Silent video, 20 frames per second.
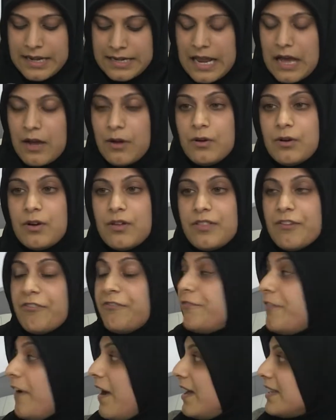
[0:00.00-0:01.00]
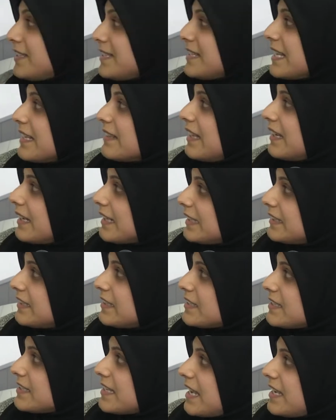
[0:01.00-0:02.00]
Now, the first thing that
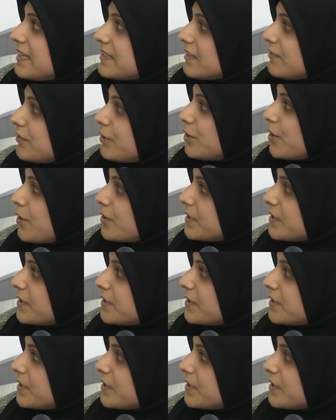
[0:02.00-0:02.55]
Khidr says, if you